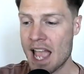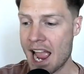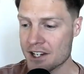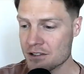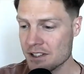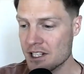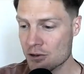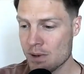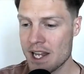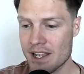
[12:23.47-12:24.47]
Actually
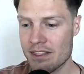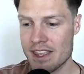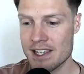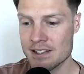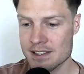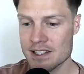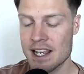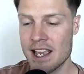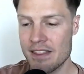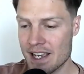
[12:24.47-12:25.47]
creating things
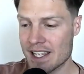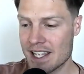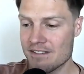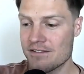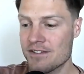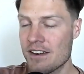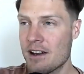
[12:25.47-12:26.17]
that give